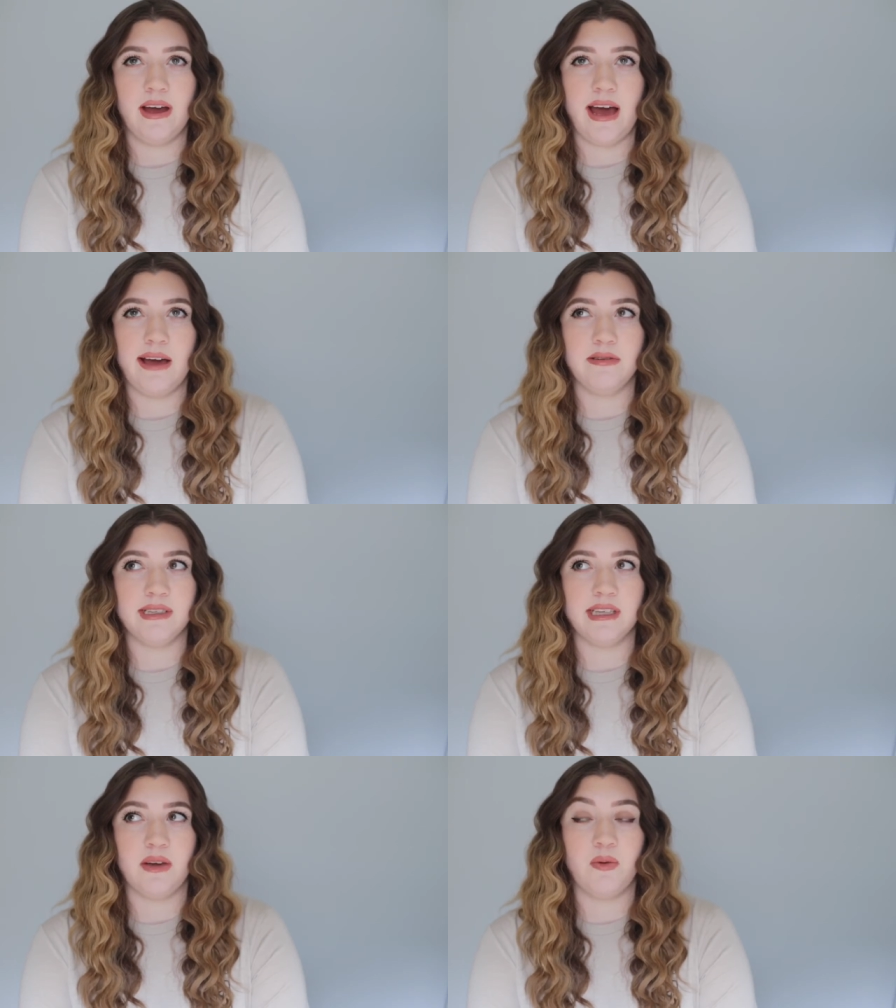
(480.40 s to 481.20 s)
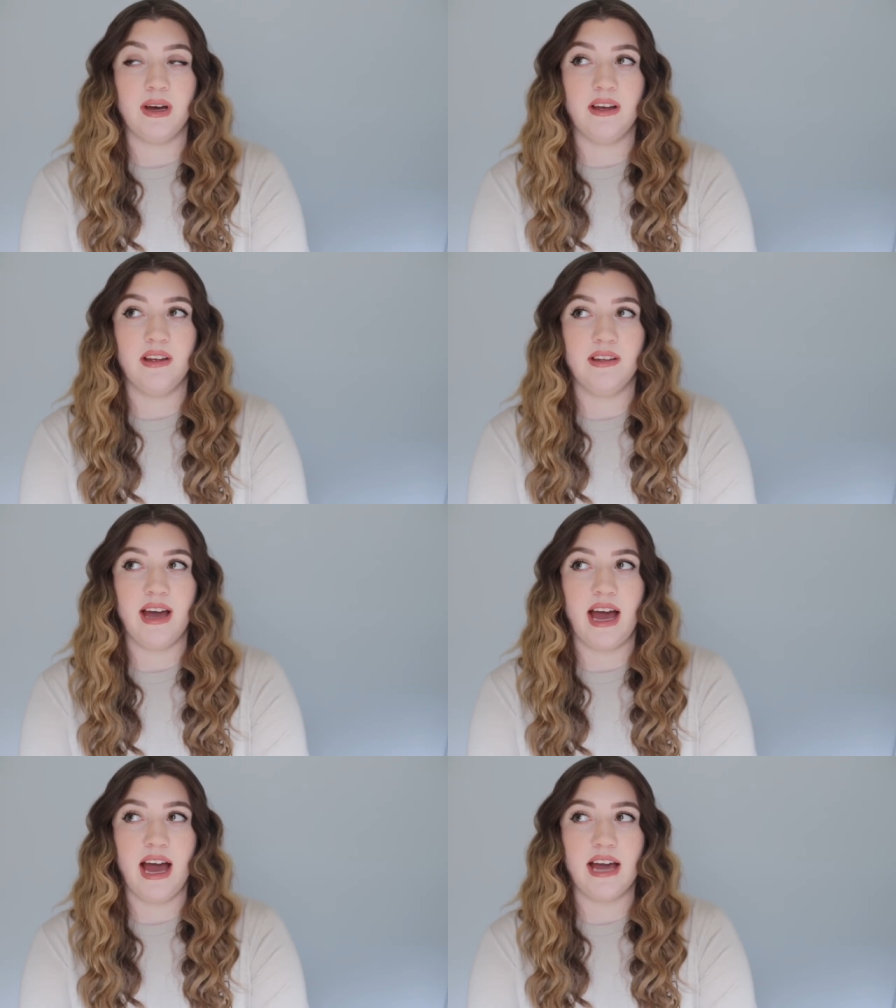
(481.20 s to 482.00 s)
I was like, well,
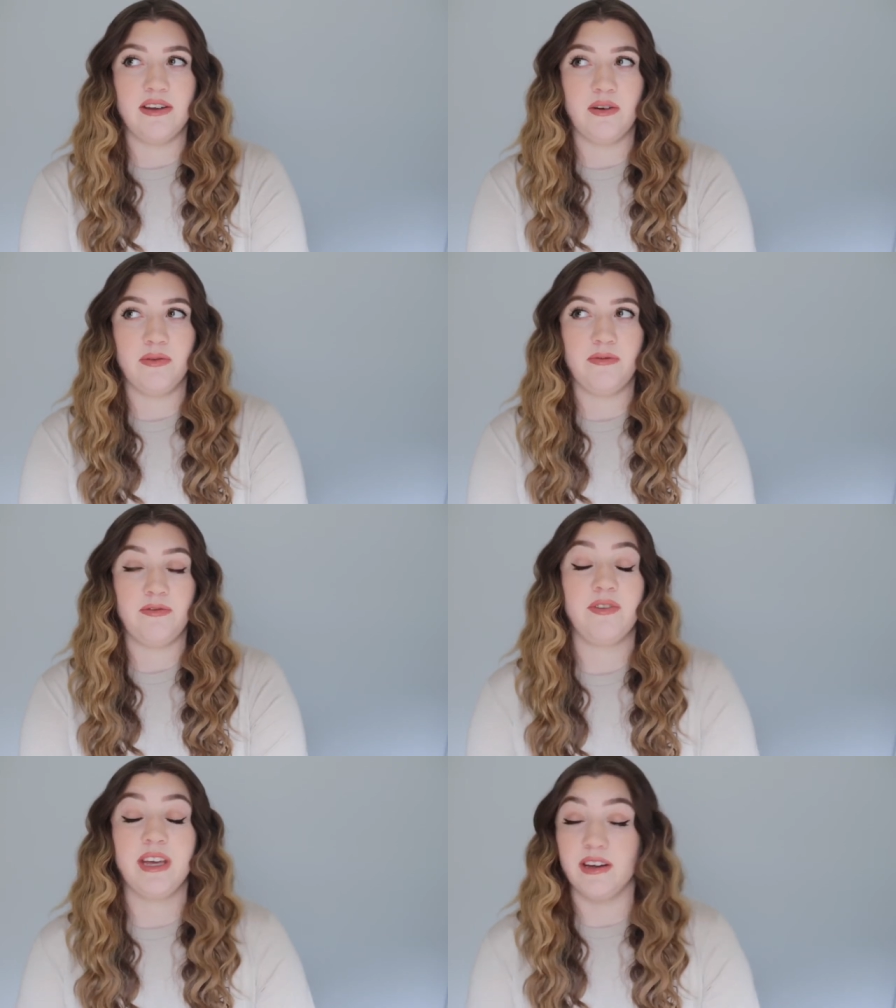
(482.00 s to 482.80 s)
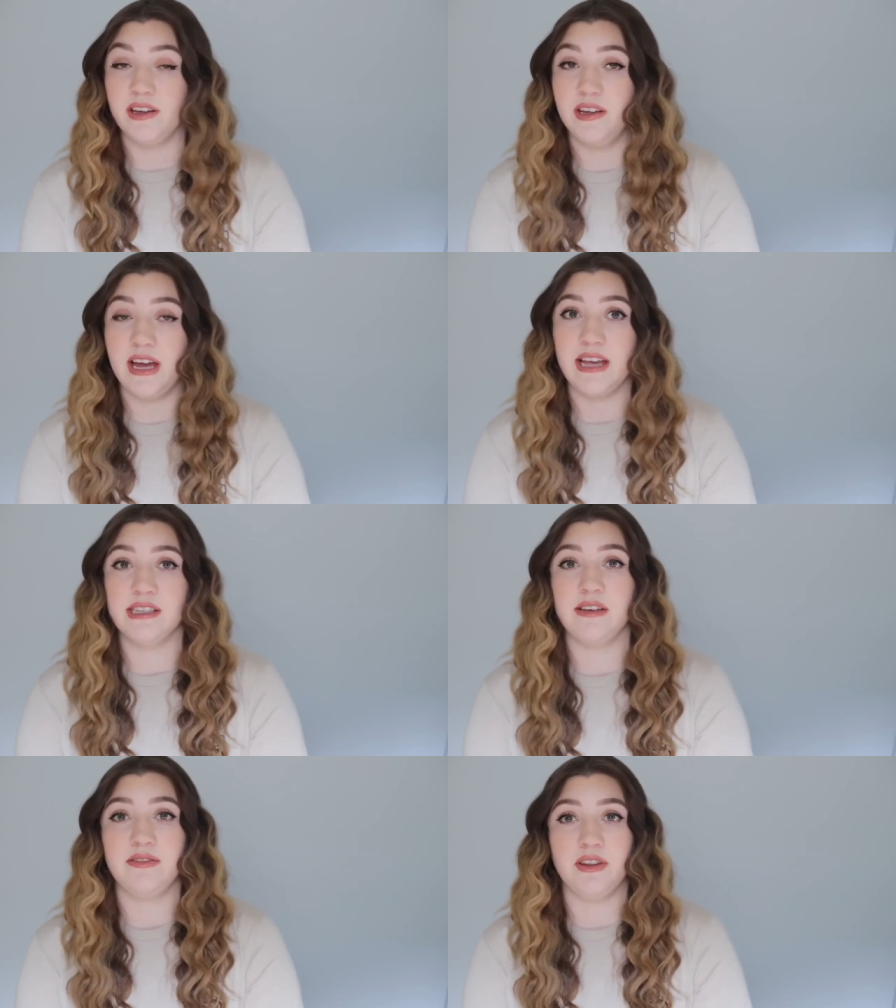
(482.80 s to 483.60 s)
I don't feel
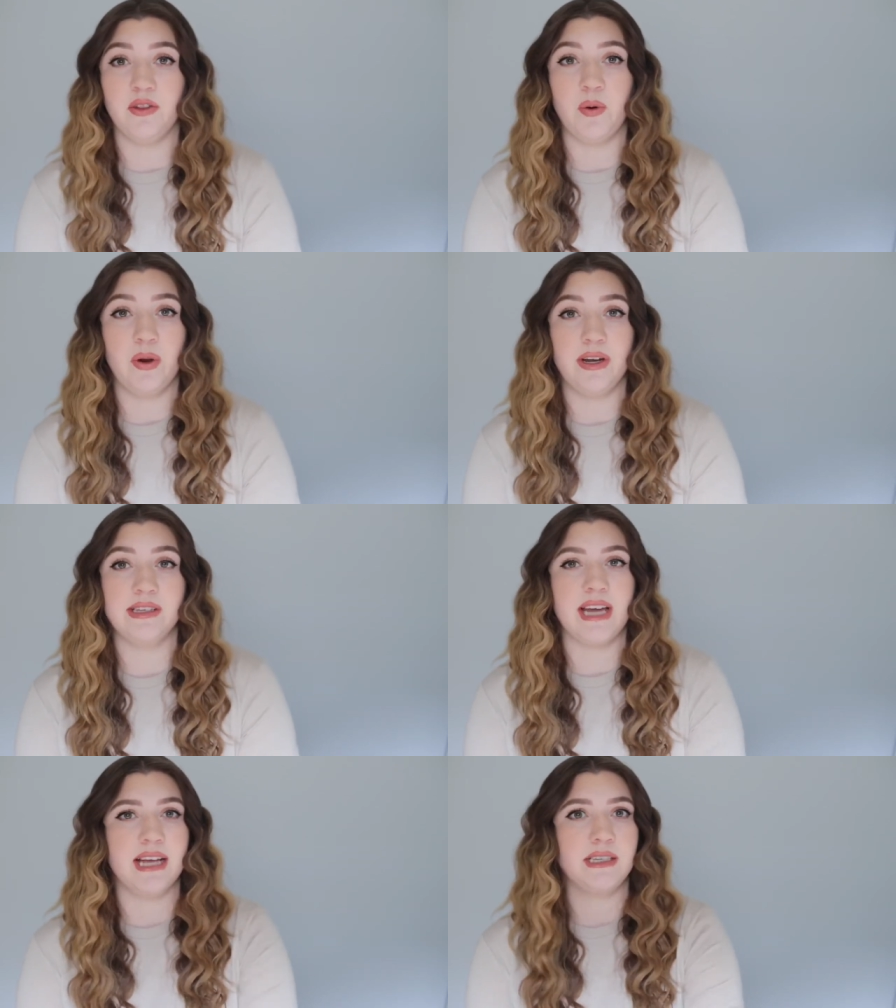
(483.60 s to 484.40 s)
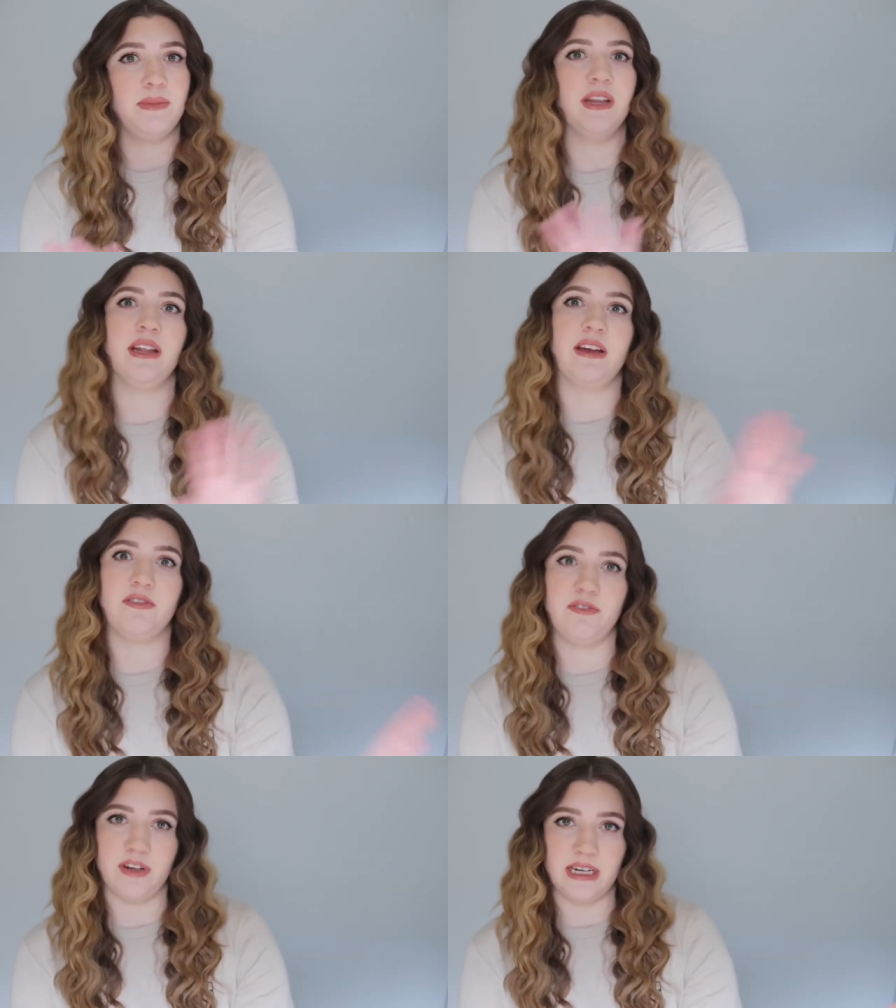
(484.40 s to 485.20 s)
as if the Lord is asking me to like
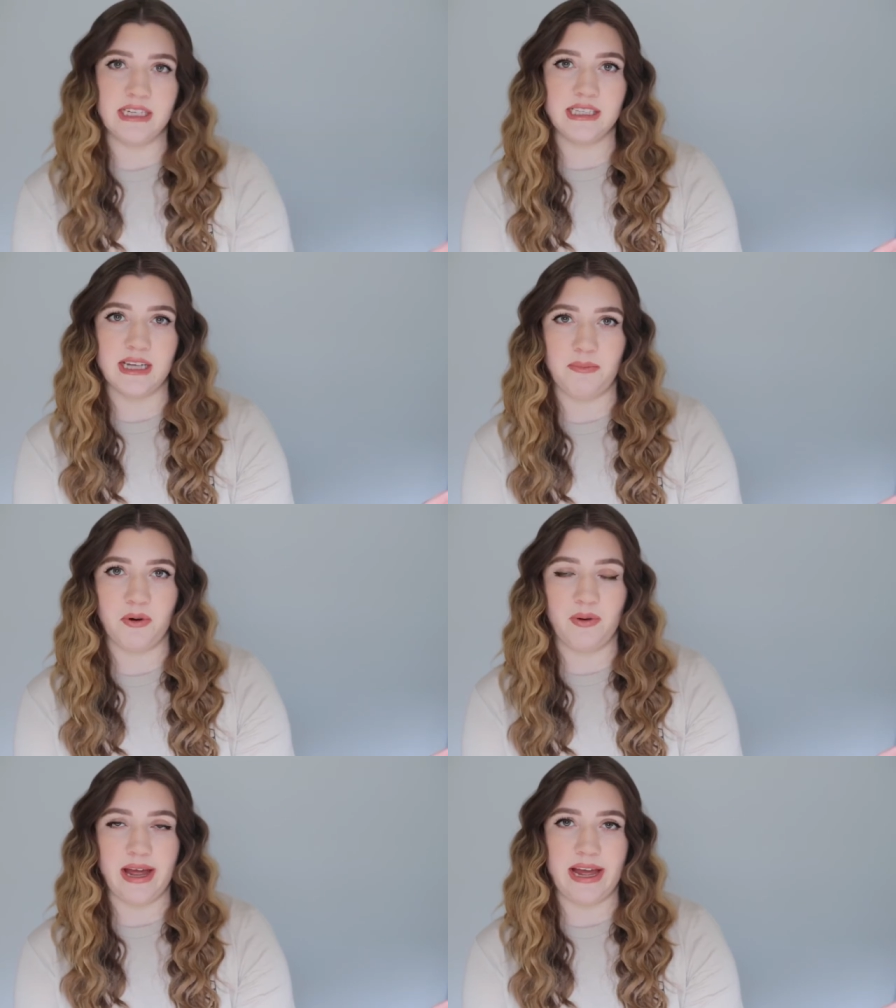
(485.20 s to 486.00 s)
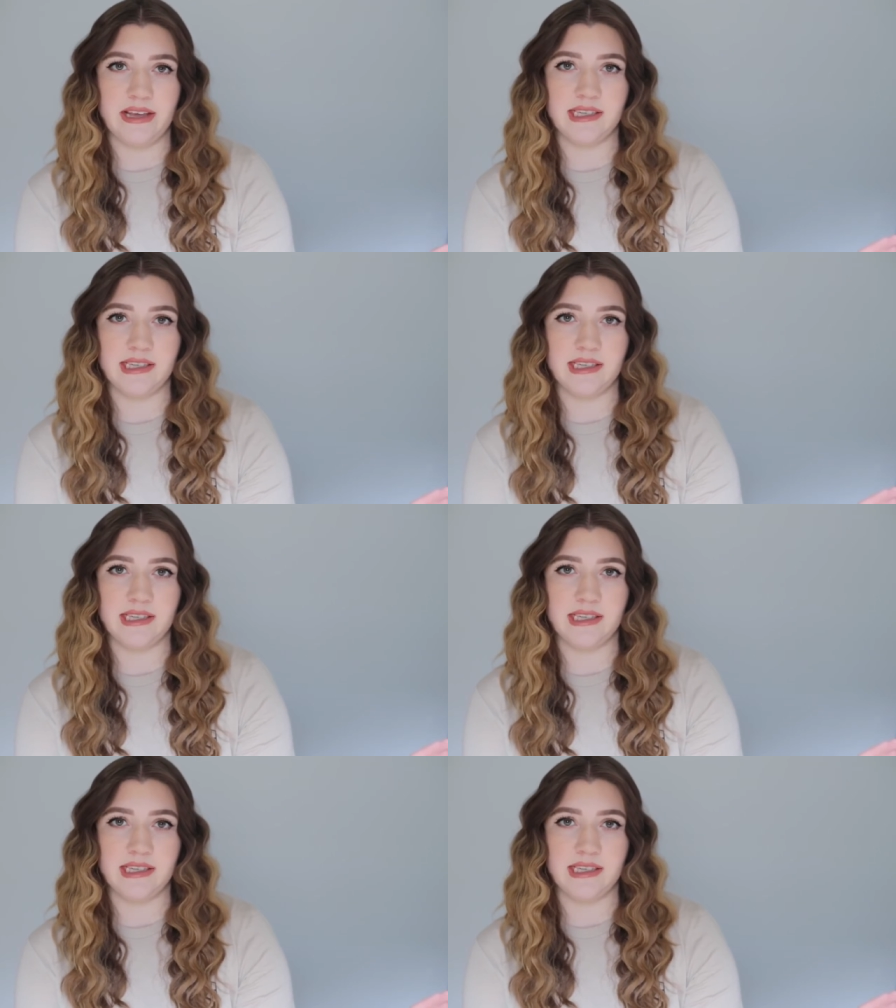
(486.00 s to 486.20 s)
fully step away.